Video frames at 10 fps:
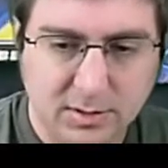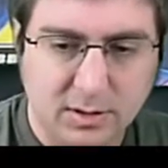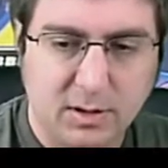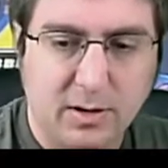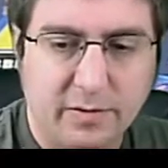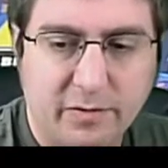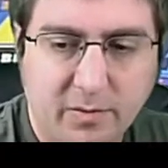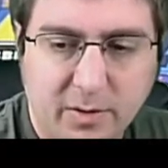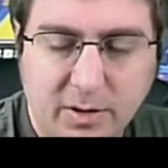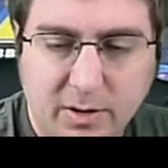Alright, so
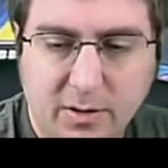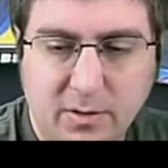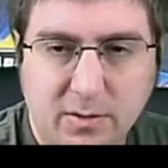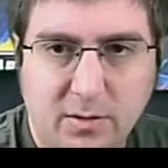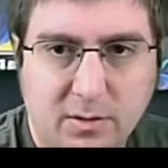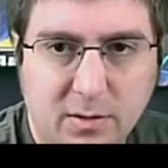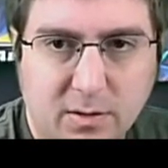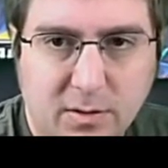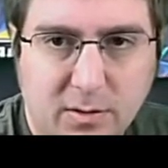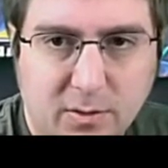we're gonna go
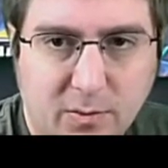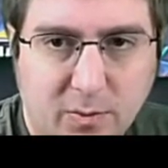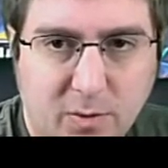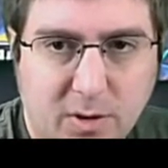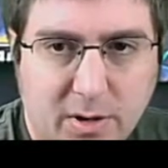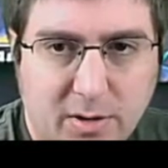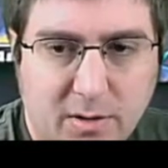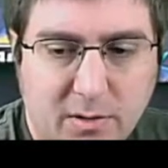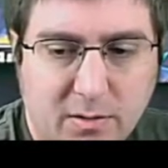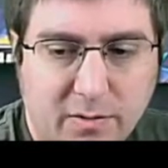1
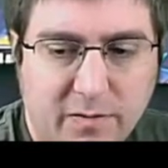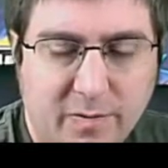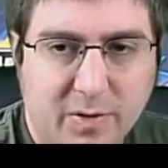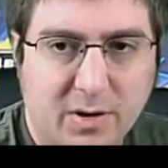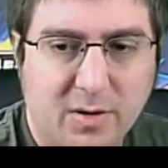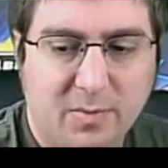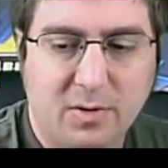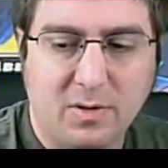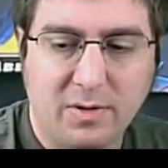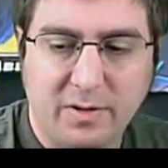to pick up
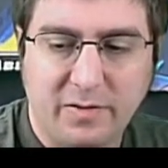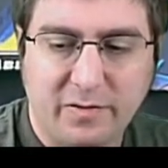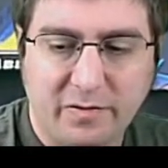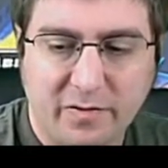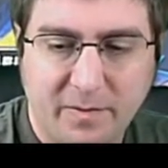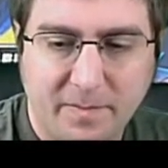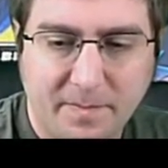all of this.